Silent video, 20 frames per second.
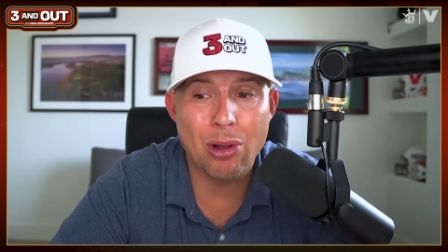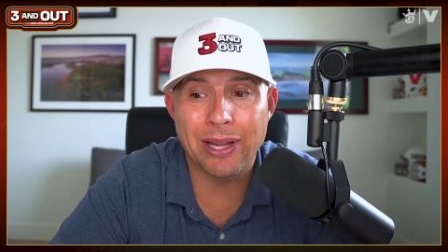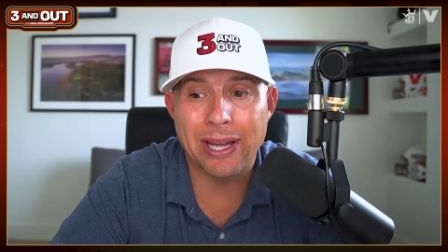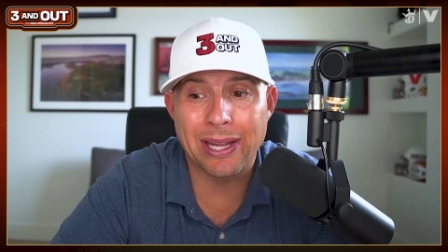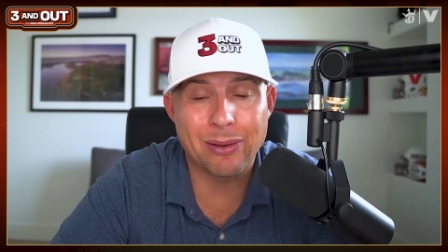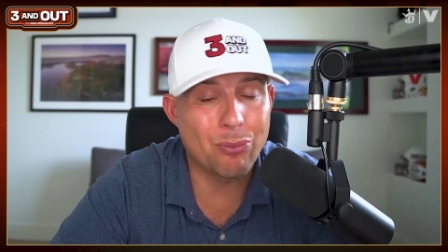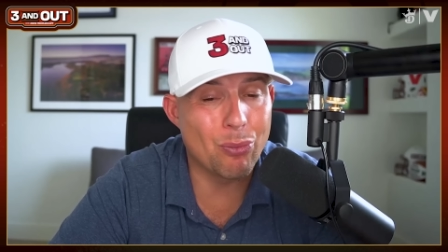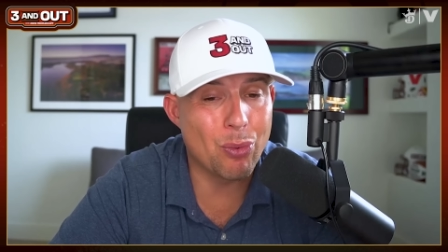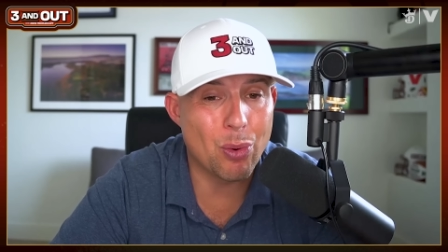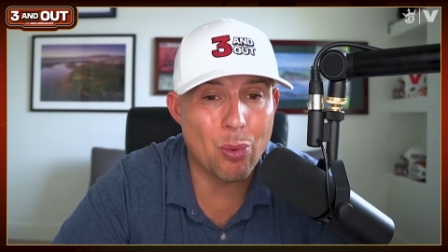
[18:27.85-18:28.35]
Like,
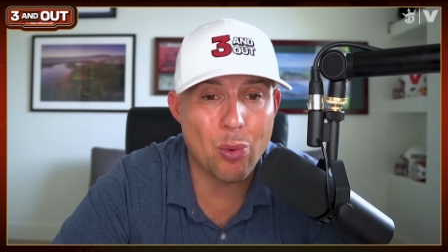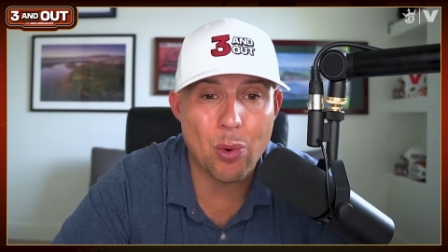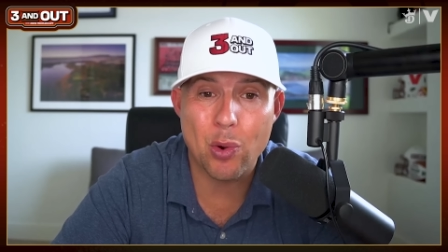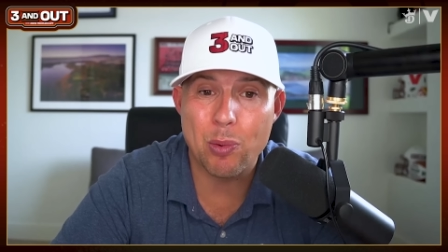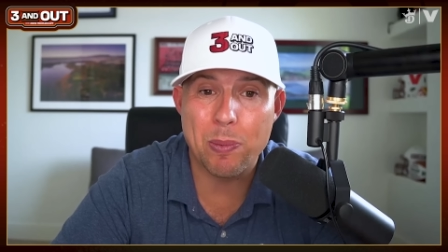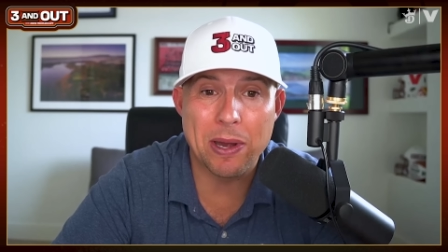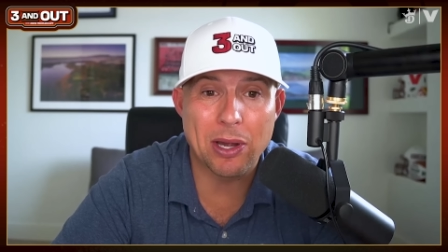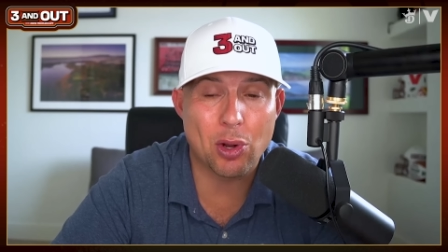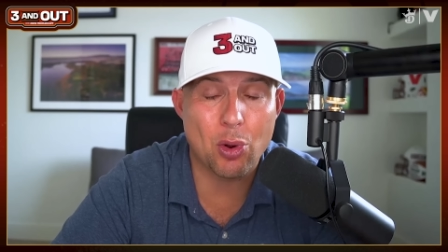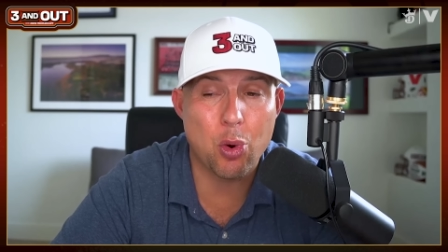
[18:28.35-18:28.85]
we, we would
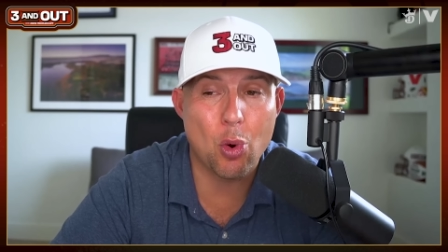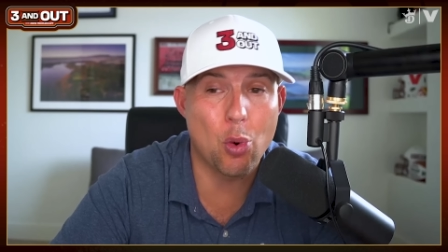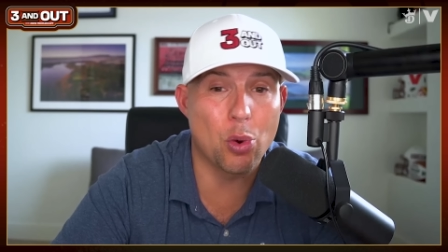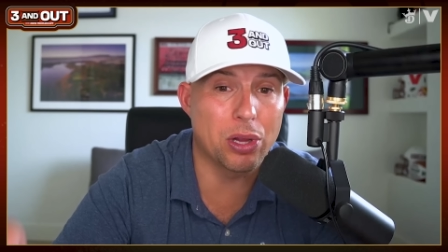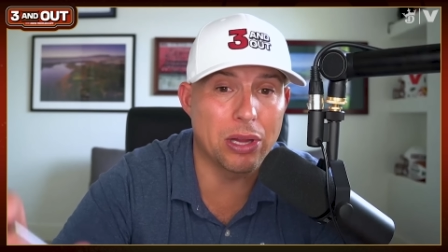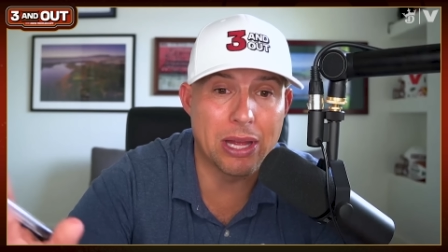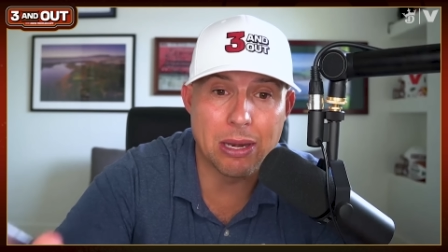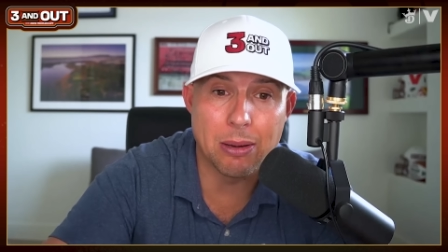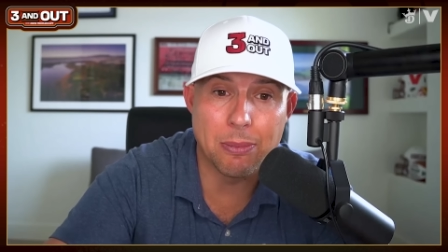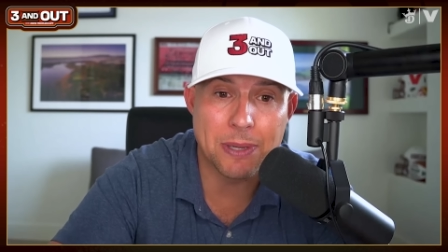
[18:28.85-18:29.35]
have been cool with
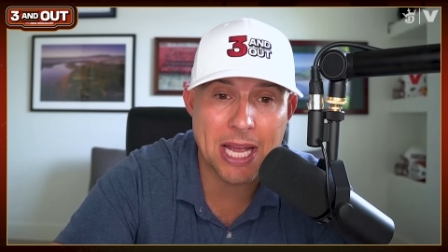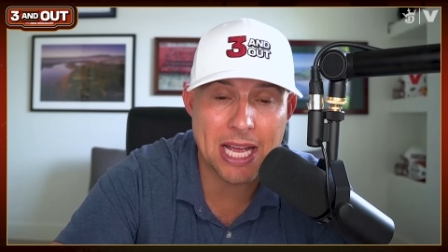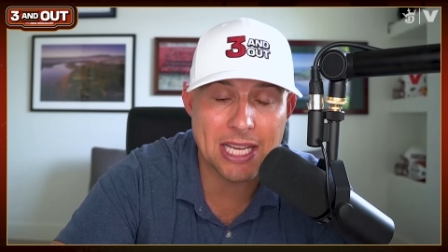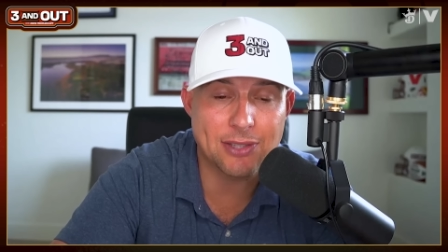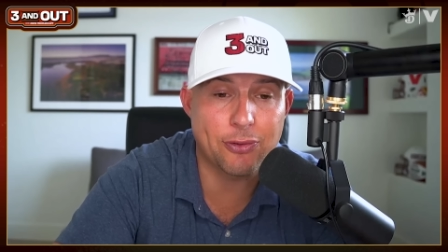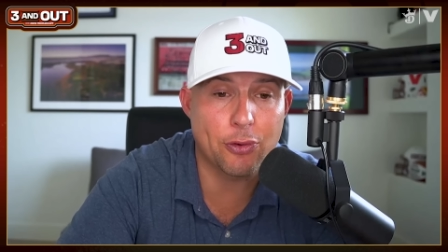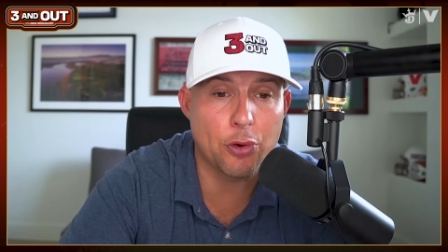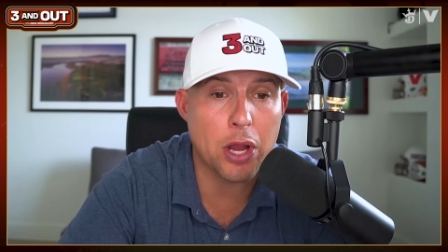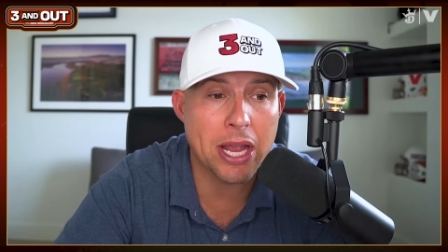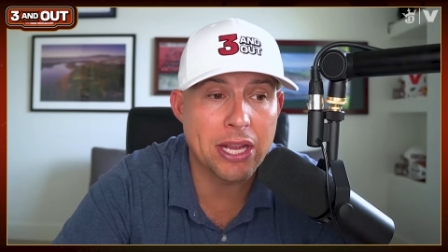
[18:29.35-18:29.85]
letting him
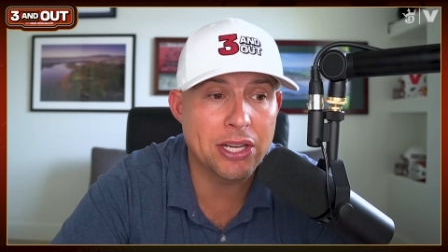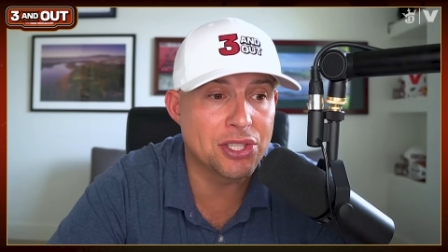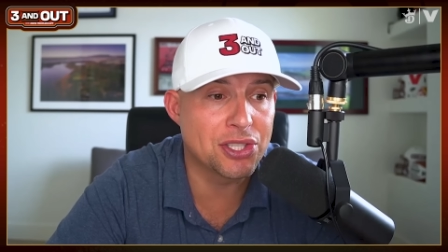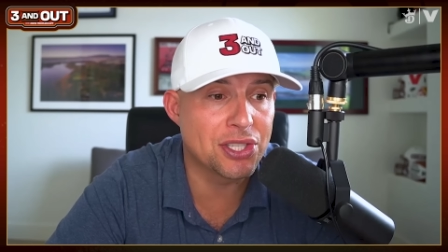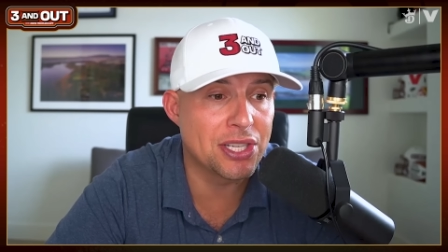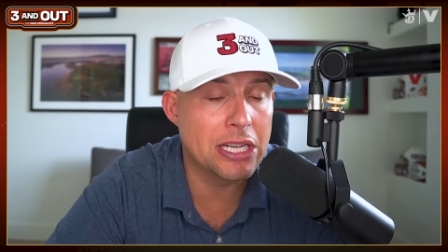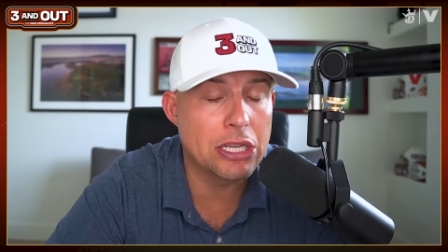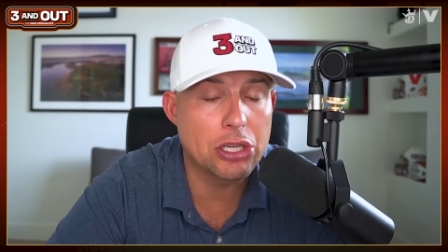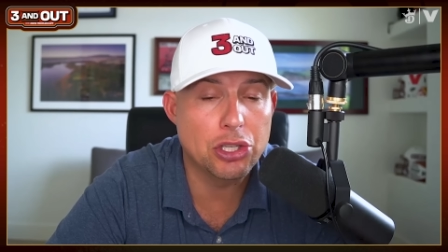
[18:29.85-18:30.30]
test free agency.